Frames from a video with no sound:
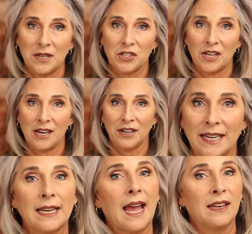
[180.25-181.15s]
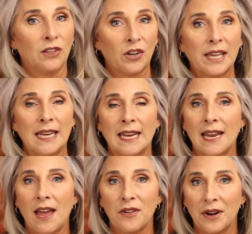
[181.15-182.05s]
engineering and looking
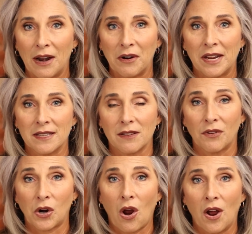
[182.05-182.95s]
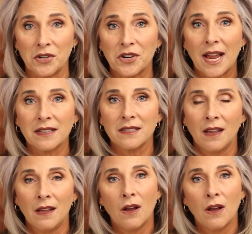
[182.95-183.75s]
at other areas of our contract,